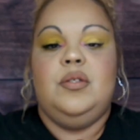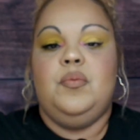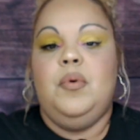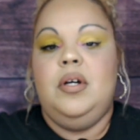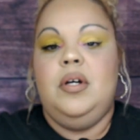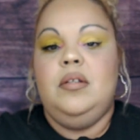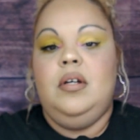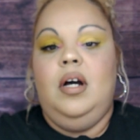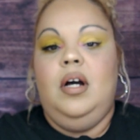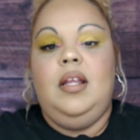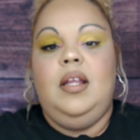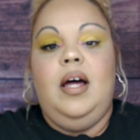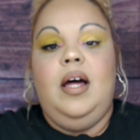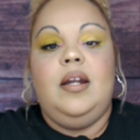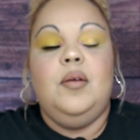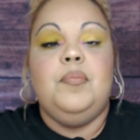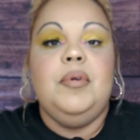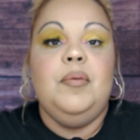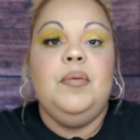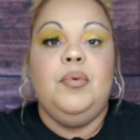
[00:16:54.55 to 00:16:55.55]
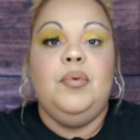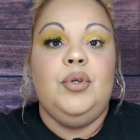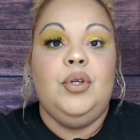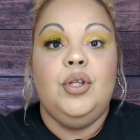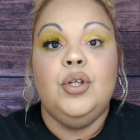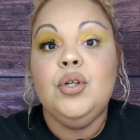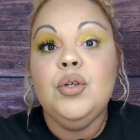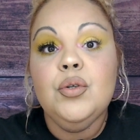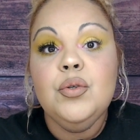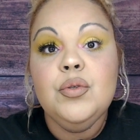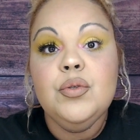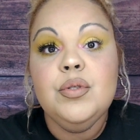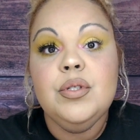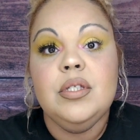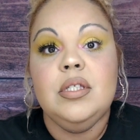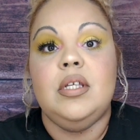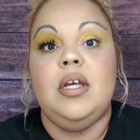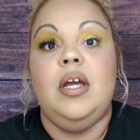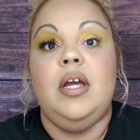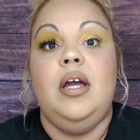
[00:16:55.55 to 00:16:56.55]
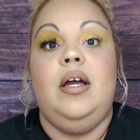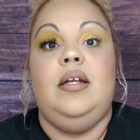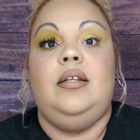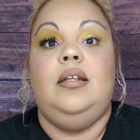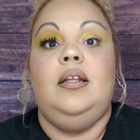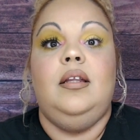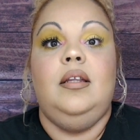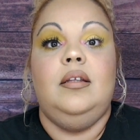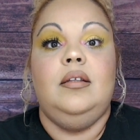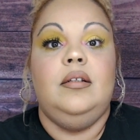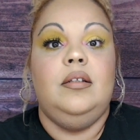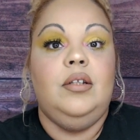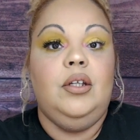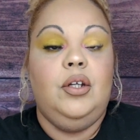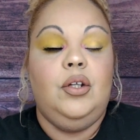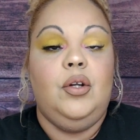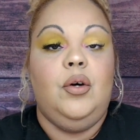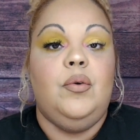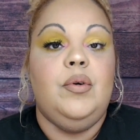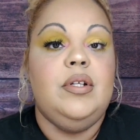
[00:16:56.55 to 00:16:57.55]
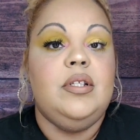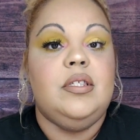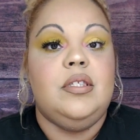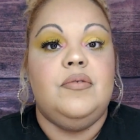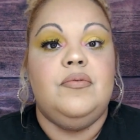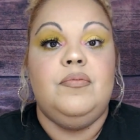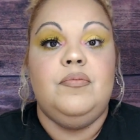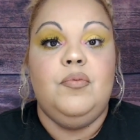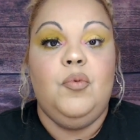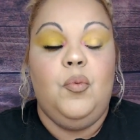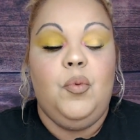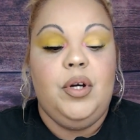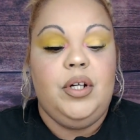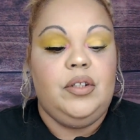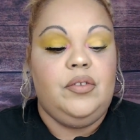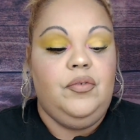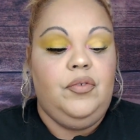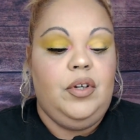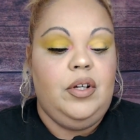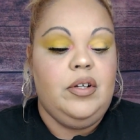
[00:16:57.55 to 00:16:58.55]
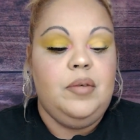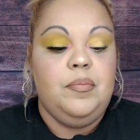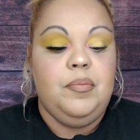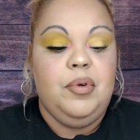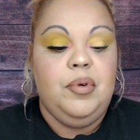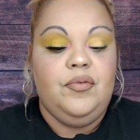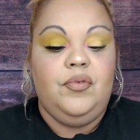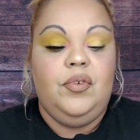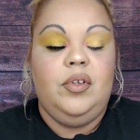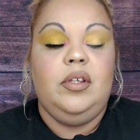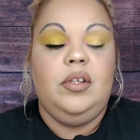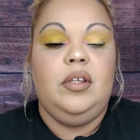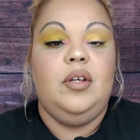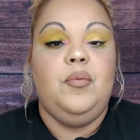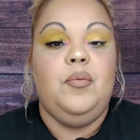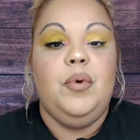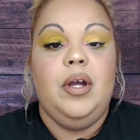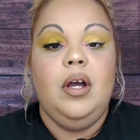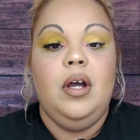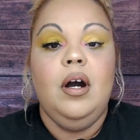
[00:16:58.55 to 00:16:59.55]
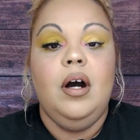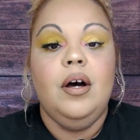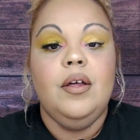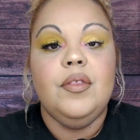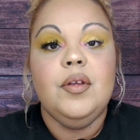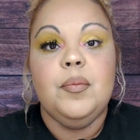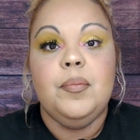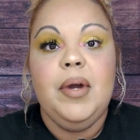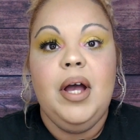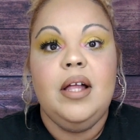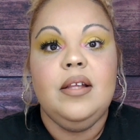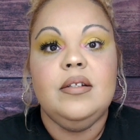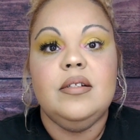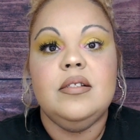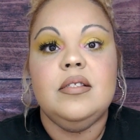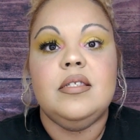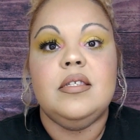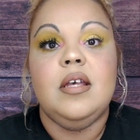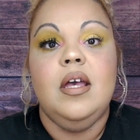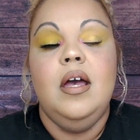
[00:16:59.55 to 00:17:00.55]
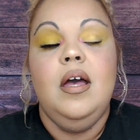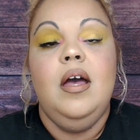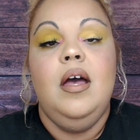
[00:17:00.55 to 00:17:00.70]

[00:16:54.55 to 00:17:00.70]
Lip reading: what a lot of people use, and you know, it's worked very perfectly with other palettes.